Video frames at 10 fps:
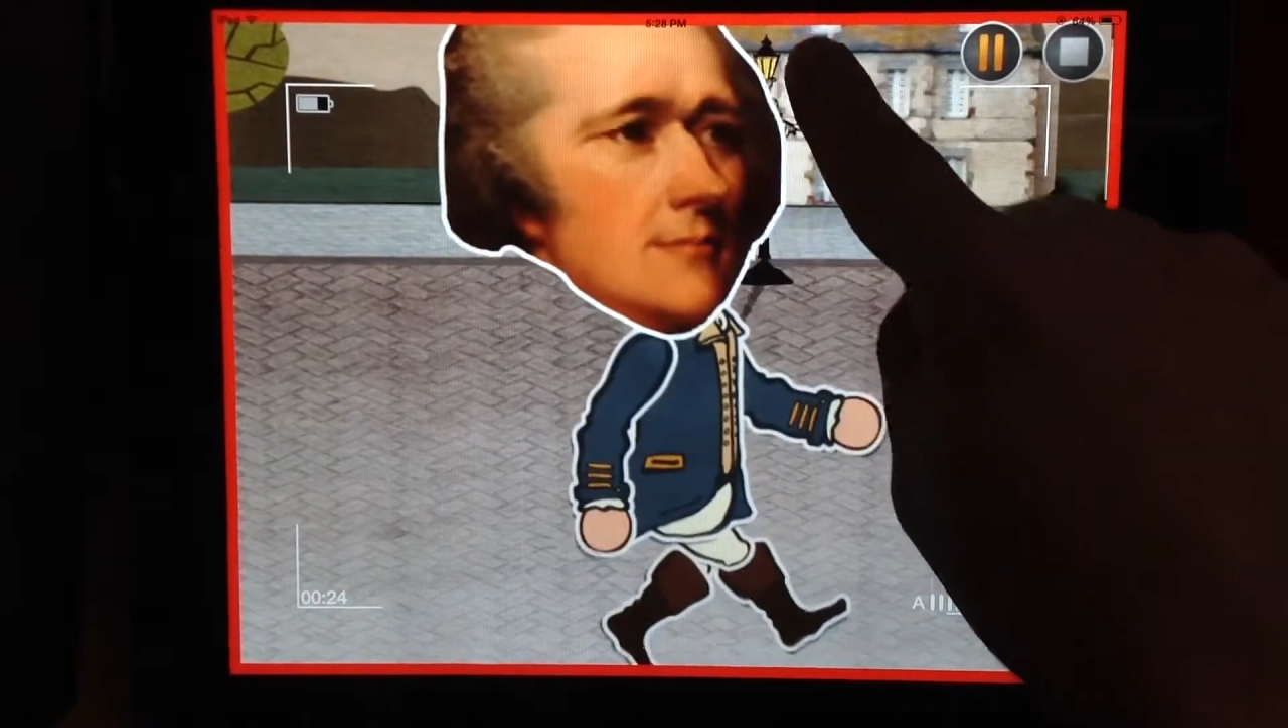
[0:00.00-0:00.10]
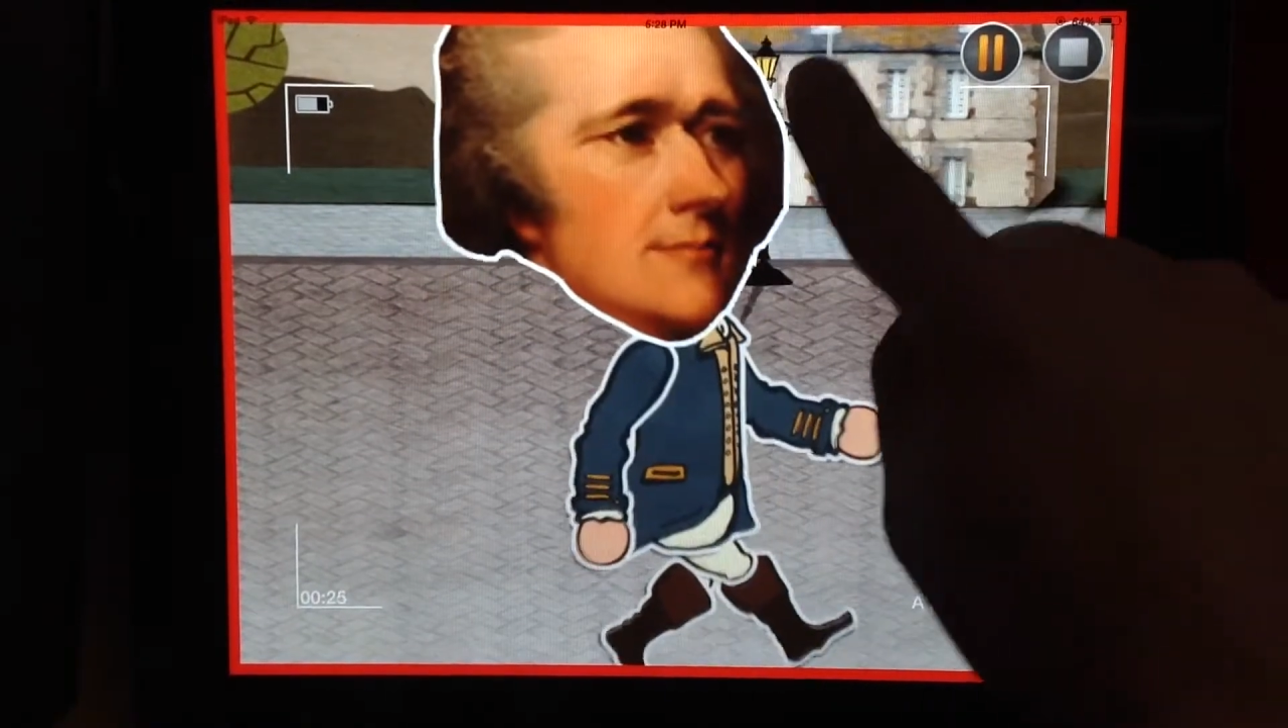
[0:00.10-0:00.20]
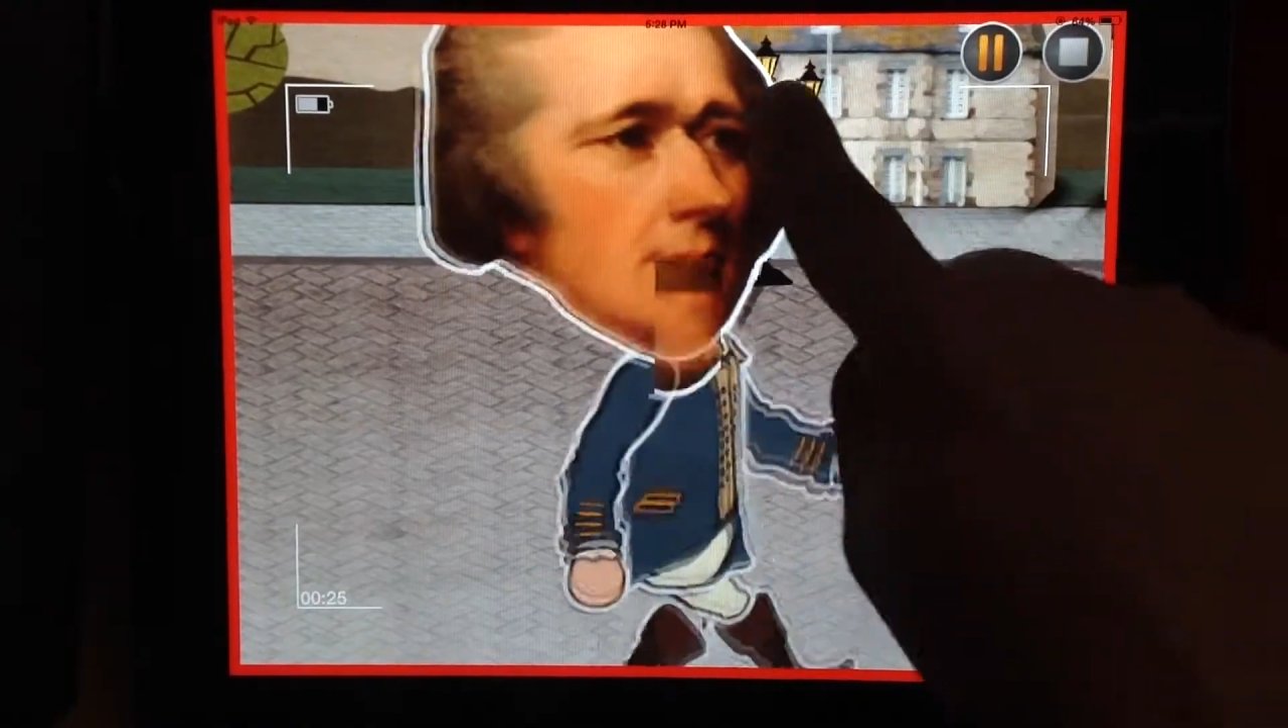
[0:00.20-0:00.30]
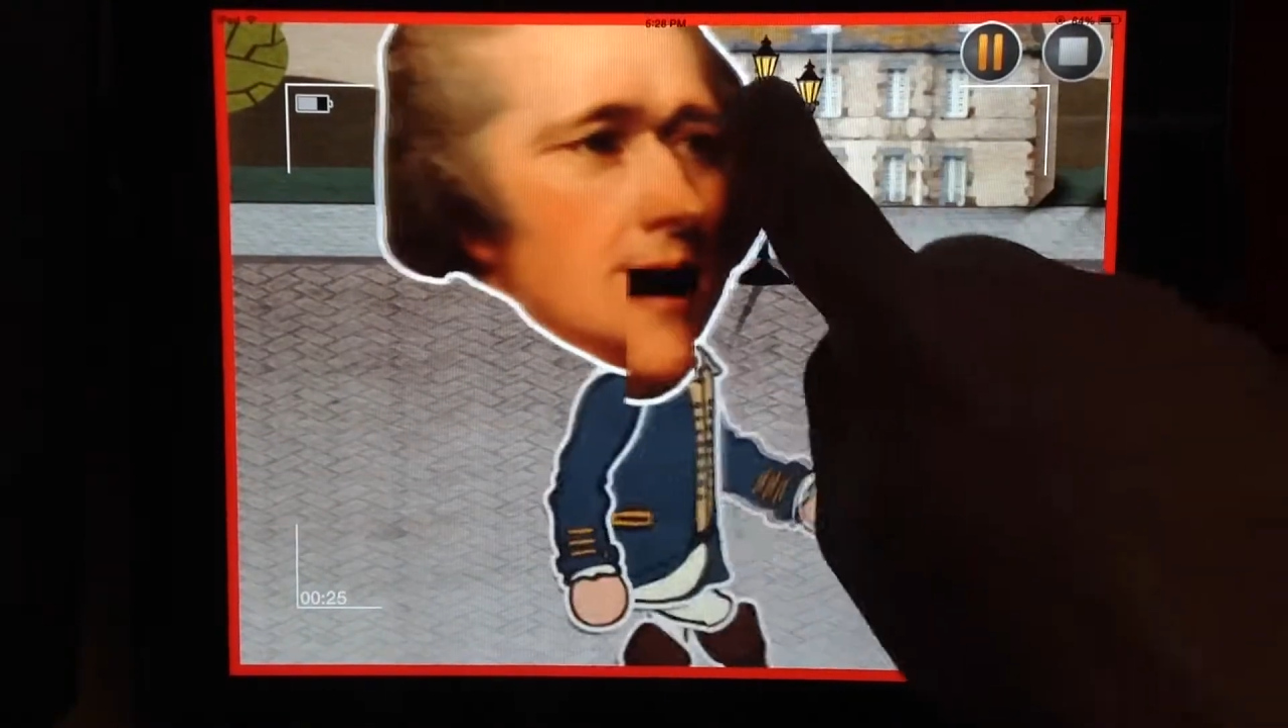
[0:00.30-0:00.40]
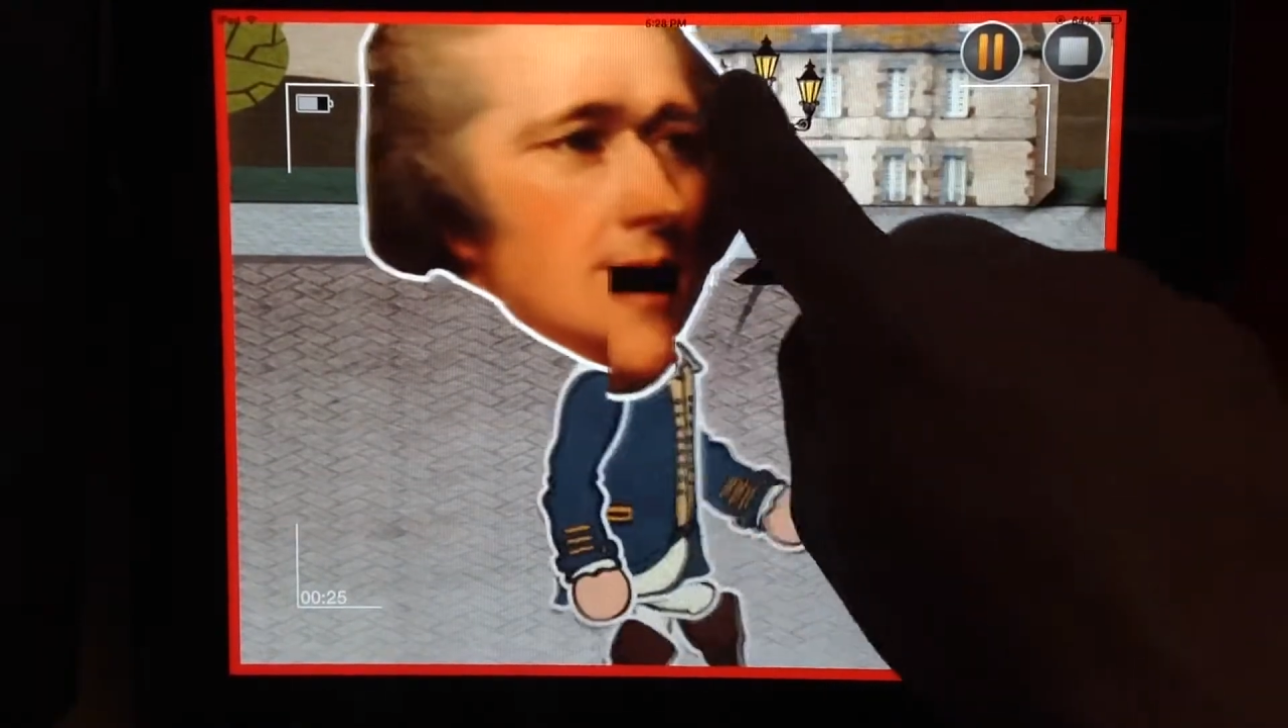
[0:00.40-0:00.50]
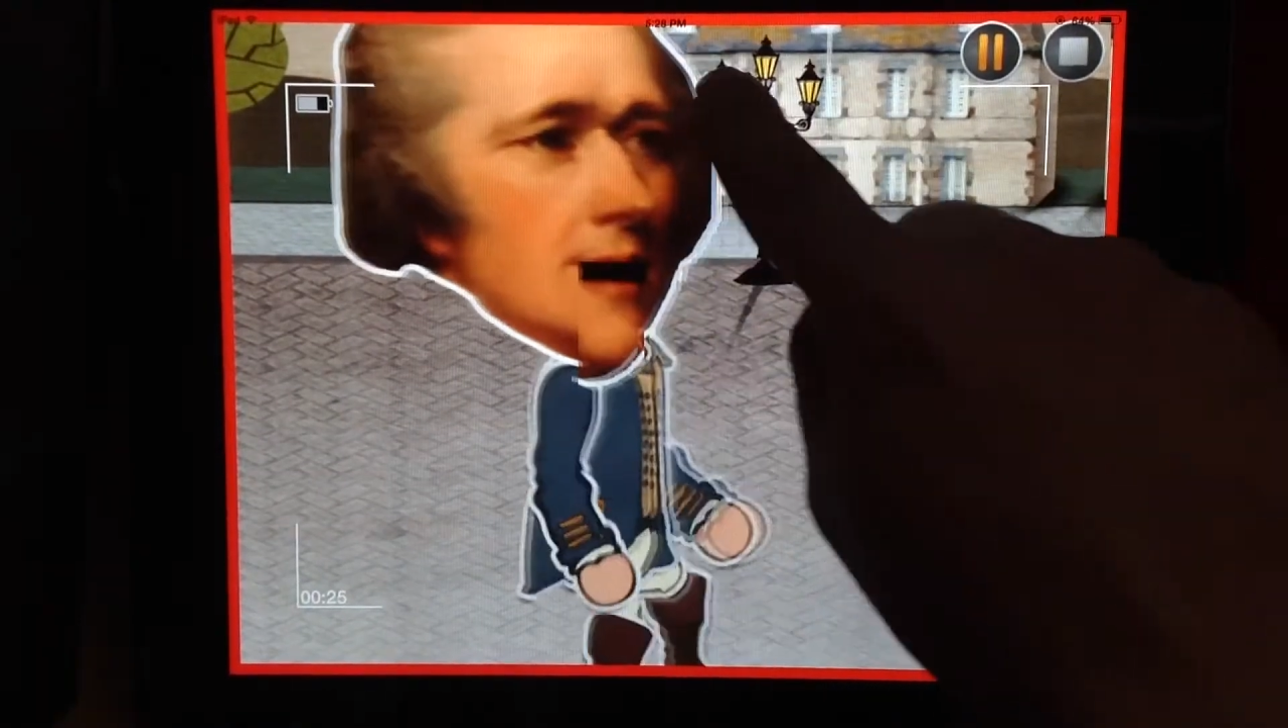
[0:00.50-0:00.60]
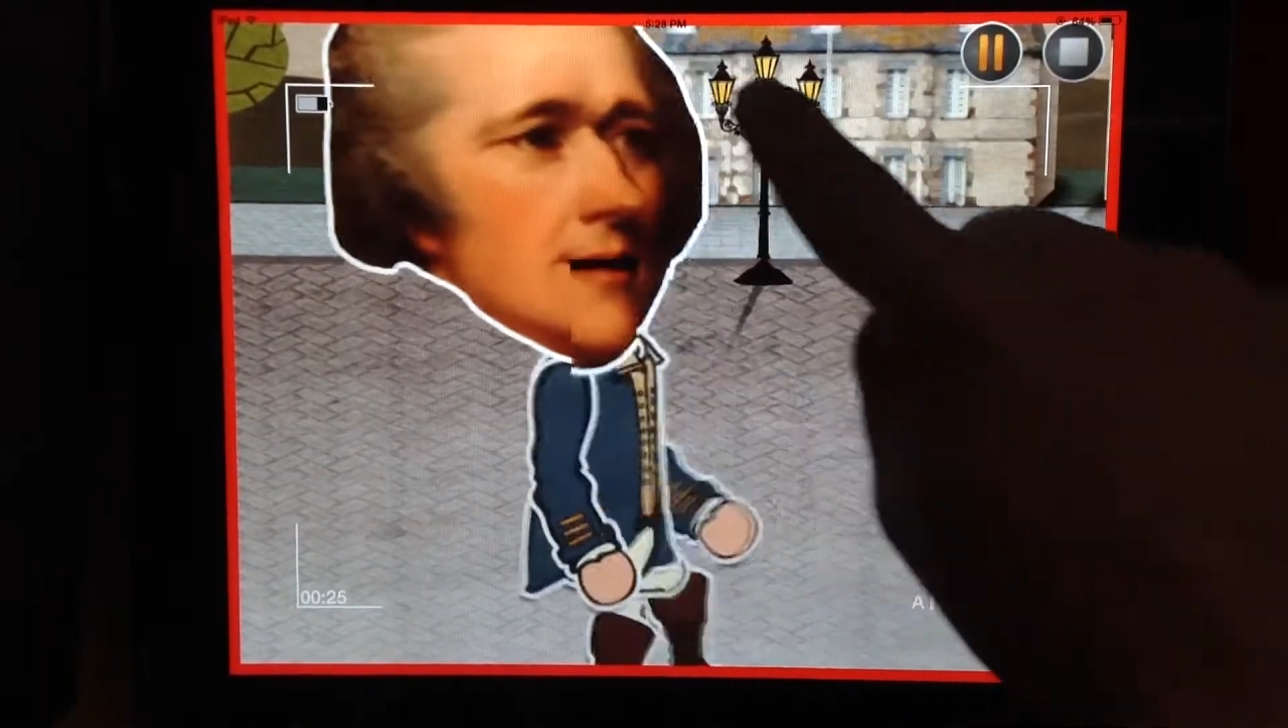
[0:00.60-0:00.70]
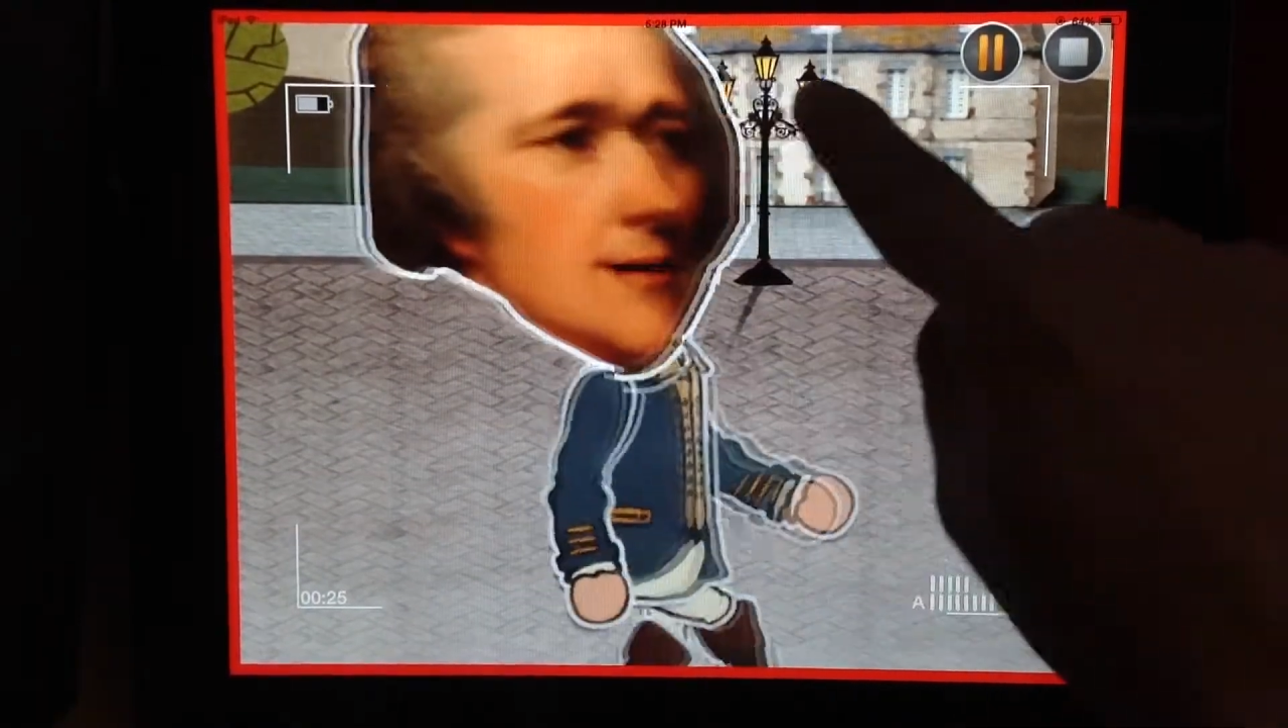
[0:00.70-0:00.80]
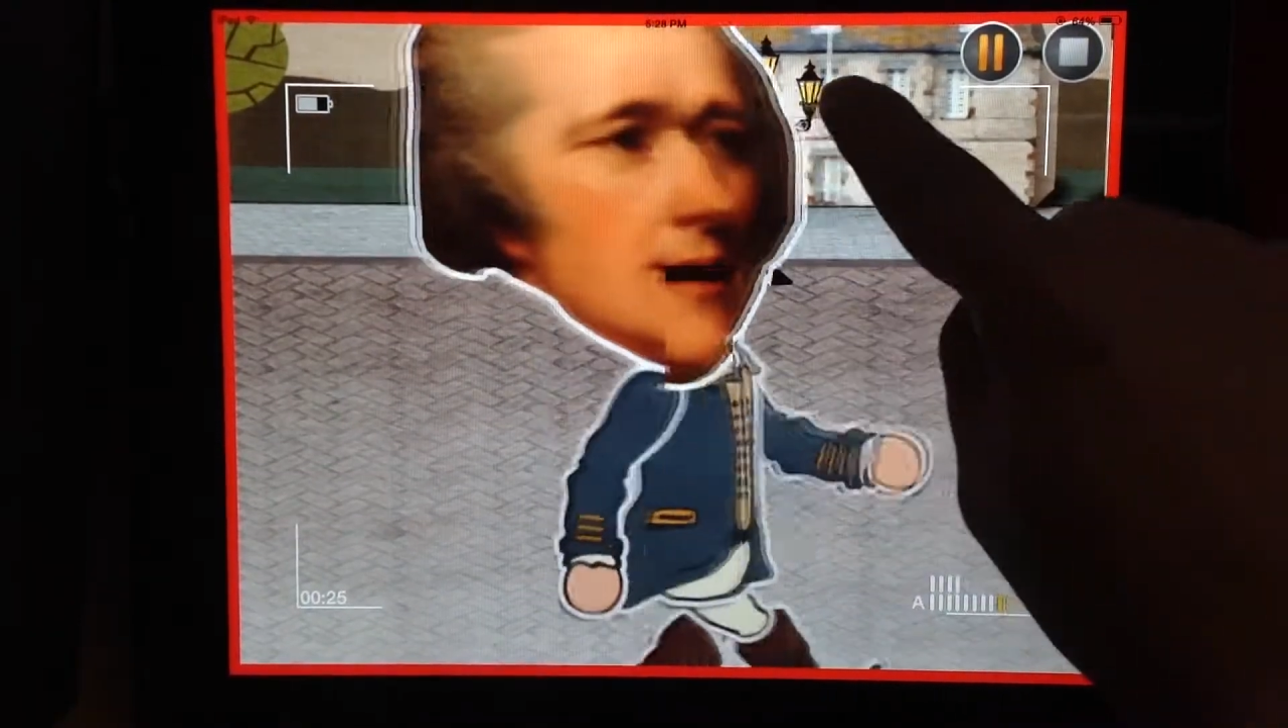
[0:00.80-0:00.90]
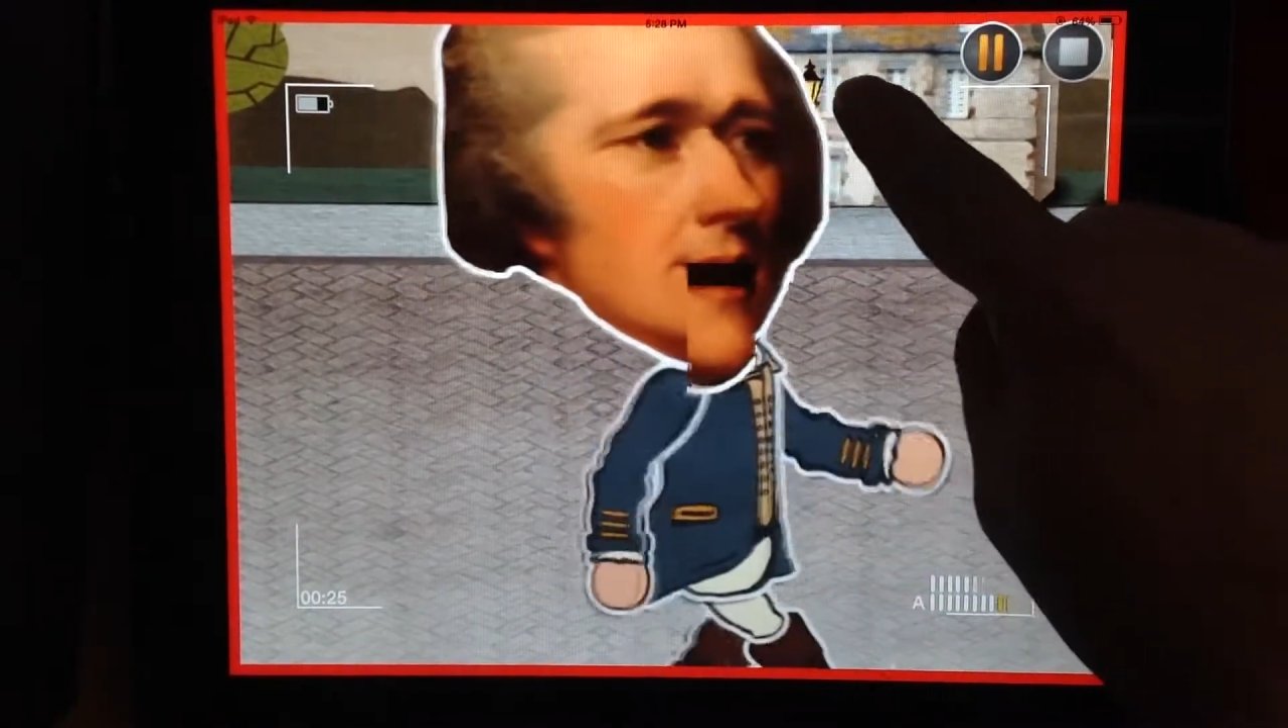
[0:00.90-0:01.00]
Oh,
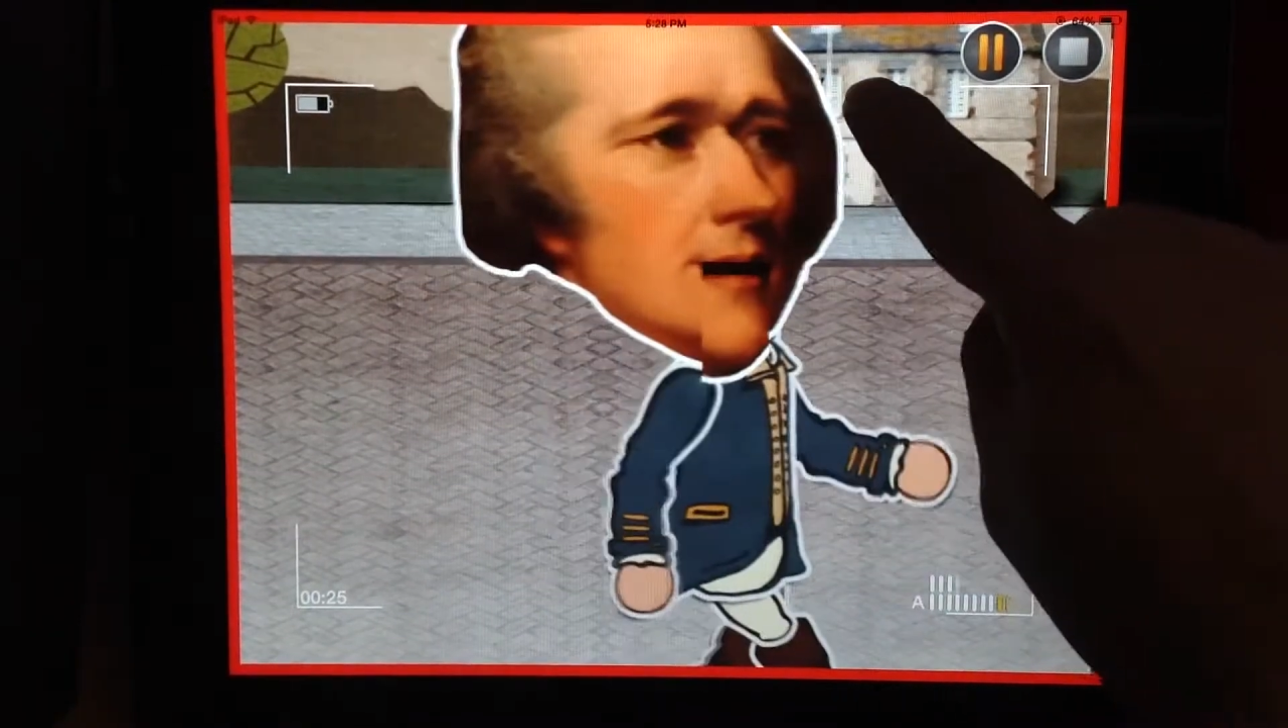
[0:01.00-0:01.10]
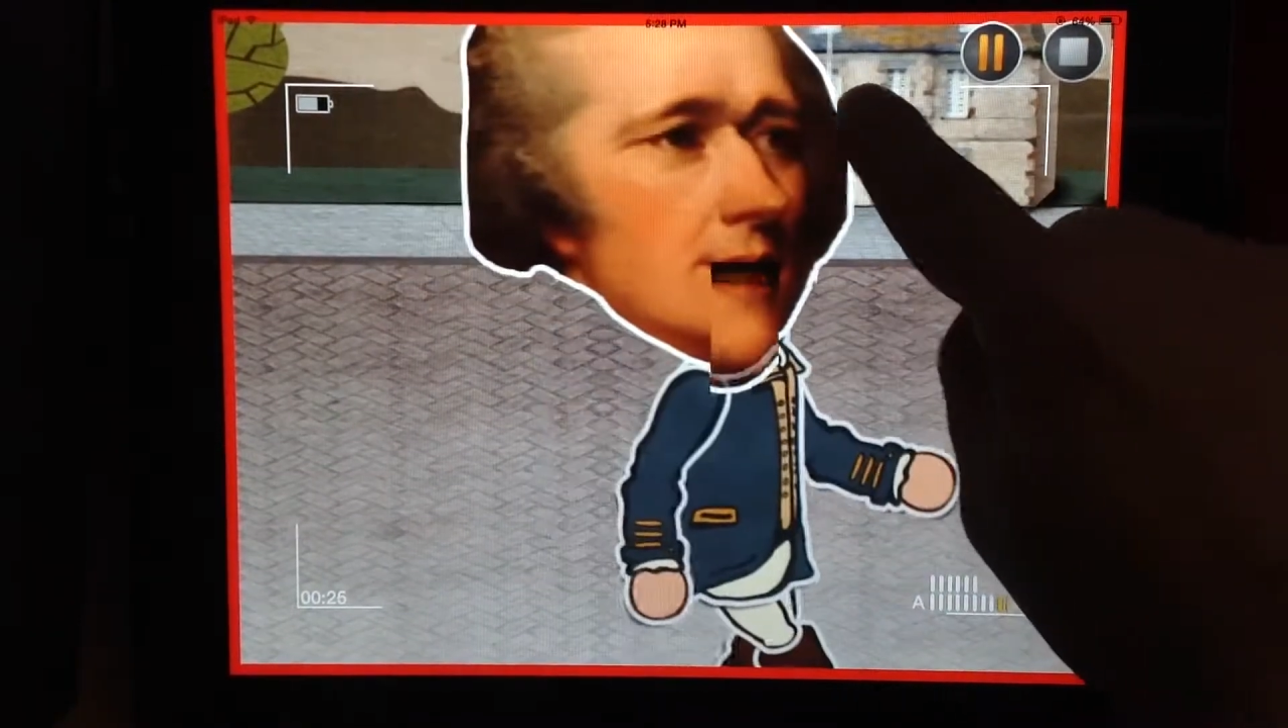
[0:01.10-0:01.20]
I'm walking